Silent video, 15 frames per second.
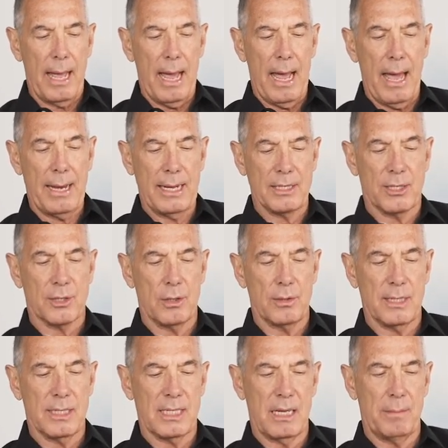and insert
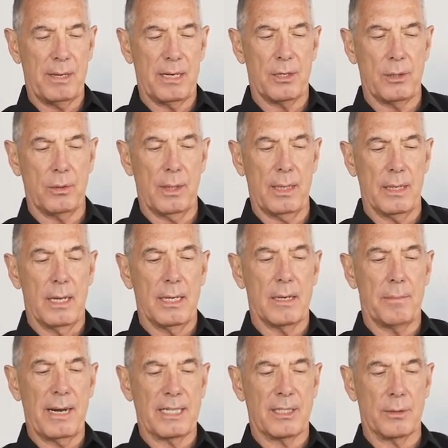the stem into it to
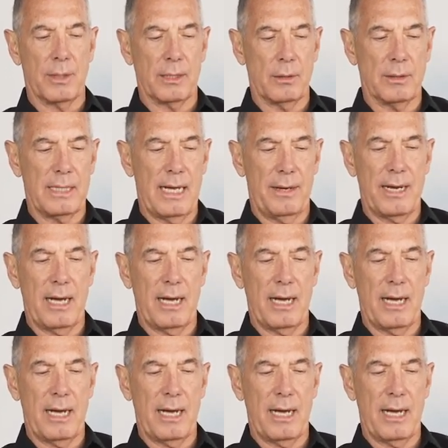make sure it goes down.